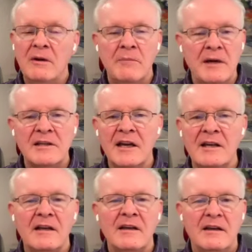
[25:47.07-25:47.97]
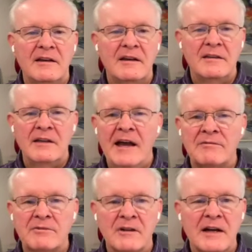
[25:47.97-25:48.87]
It may take in the
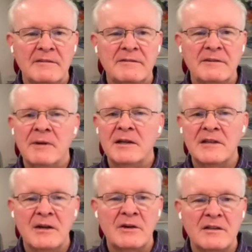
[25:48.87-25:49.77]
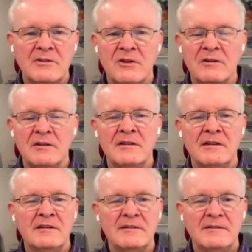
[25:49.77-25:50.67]
afterlife. It may take an eternity.